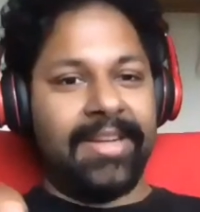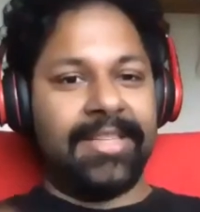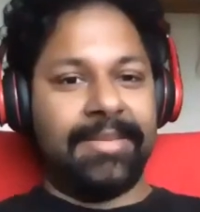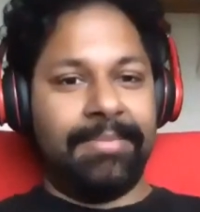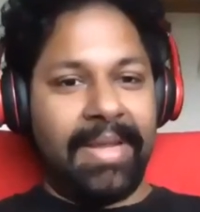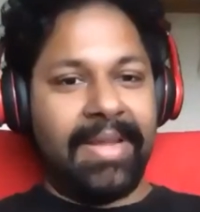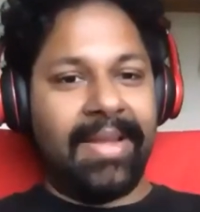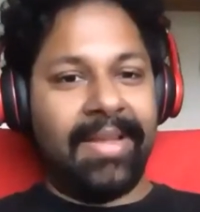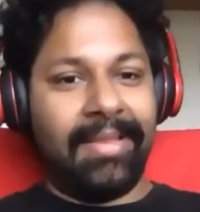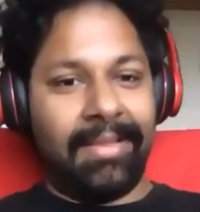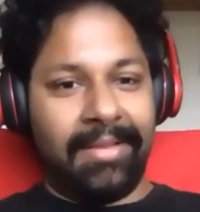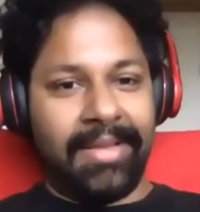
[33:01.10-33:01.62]
here's
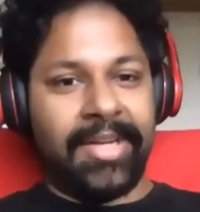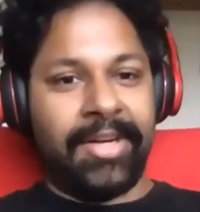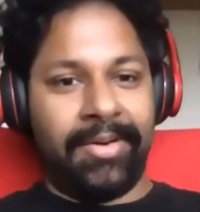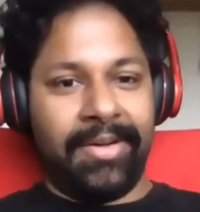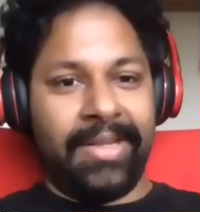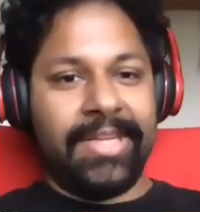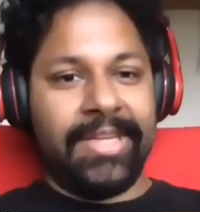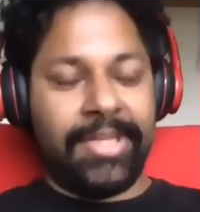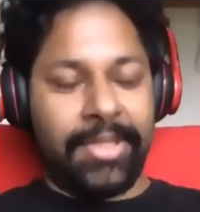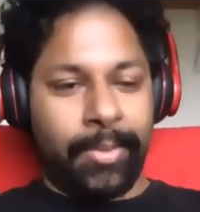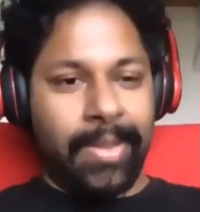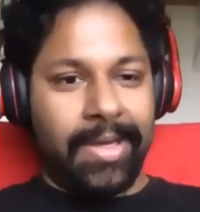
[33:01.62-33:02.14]
me
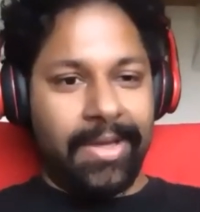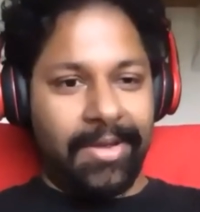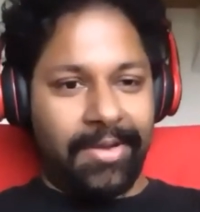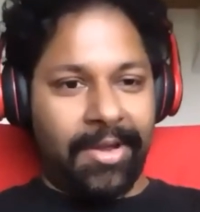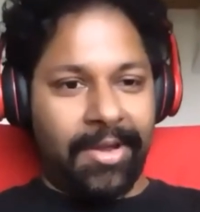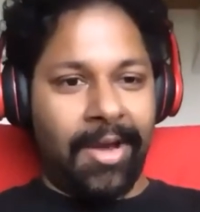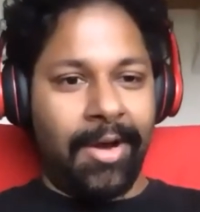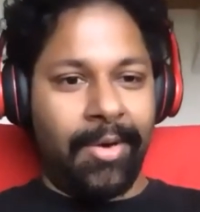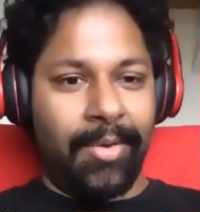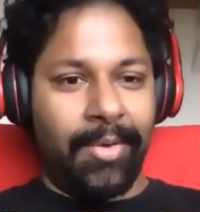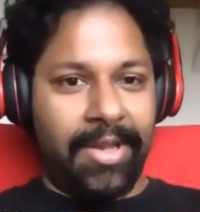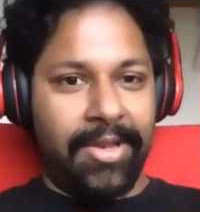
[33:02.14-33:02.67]
literally doing
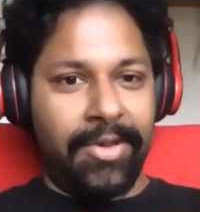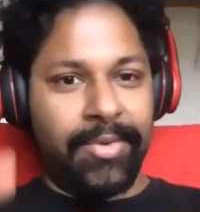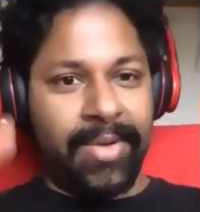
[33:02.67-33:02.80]
code,